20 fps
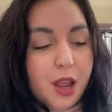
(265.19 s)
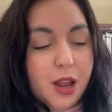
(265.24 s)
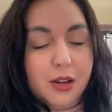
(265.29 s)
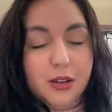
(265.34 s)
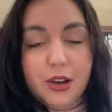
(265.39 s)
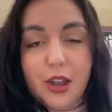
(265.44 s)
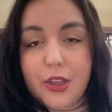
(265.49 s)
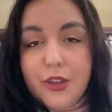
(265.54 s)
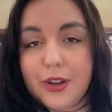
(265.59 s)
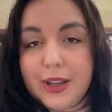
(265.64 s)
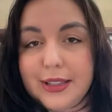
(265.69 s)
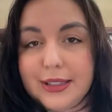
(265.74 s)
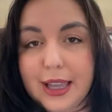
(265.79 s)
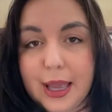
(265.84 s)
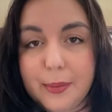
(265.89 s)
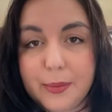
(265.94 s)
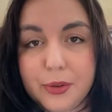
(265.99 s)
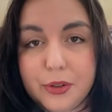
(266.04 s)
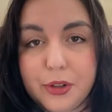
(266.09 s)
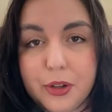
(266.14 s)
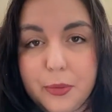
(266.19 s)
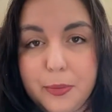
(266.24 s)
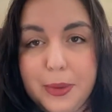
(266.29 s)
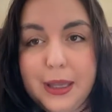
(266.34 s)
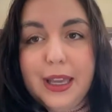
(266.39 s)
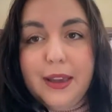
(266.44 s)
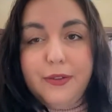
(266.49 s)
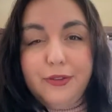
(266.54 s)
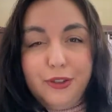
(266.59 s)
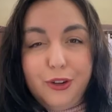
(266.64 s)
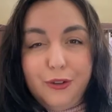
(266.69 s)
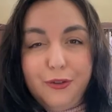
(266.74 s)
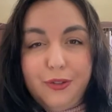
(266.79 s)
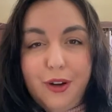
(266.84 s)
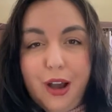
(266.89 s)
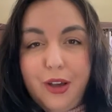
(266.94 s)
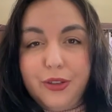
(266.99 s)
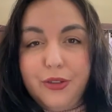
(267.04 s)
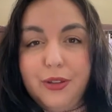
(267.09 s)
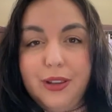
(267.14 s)
Another example could be if your
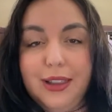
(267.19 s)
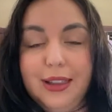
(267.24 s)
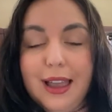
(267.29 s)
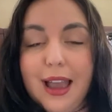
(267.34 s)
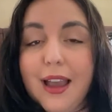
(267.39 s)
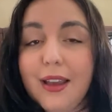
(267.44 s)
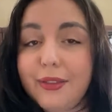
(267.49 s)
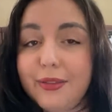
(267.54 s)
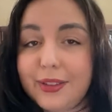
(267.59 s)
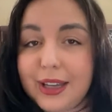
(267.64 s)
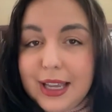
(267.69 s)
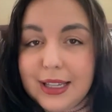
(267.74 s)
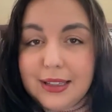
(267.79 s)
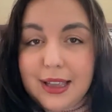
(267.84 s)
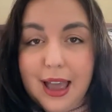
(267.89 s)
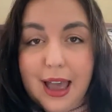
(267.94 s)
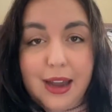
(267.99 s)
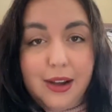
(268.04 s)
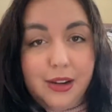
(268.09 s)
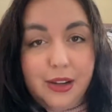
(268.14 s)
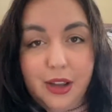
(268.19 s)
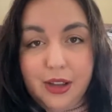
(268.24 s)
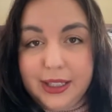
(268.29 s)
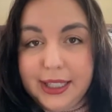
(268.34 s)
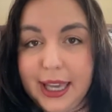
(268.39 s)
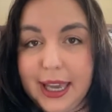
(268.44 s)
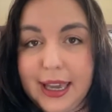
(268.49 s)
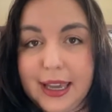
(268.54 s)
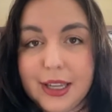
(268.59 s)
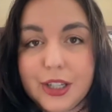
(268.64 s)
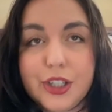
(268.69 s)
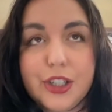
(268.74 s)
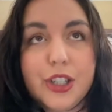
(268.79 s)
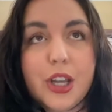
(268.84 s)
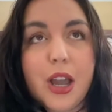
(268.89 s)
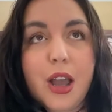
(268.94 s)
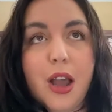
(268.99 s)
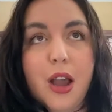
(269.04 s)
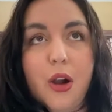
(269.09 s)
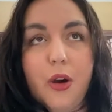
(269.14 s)
father left at a young age,
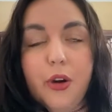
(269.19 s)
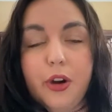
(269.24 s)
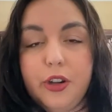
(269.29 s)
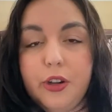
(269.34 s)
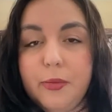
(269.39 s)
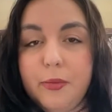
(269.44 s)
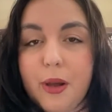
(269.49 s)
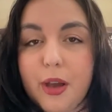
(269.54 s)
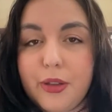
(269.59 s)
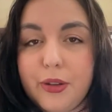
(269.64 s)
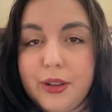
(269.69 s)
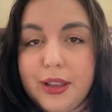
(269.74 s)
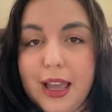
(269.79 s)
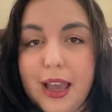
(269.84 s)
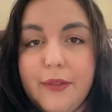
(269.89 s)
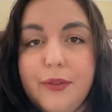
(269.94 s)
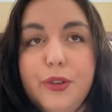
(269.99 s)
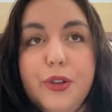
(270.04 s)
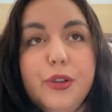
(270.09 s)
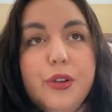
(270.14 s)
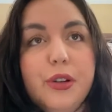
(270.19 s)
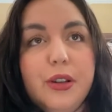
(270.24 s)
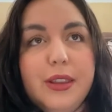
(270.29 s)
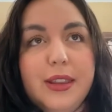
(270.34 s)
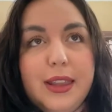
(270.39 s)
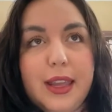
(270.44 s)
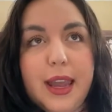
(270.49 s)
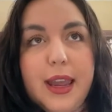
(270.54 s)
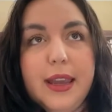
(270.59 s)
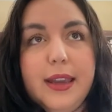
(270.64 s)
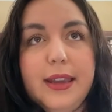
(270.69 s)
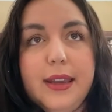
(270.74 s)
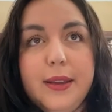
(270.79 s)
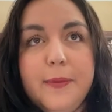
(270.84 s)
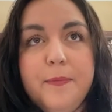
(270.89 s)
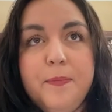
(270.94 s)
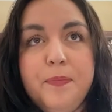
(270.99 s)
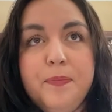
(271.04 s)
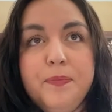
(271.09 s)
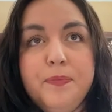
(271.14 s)
or your mother left, you could think,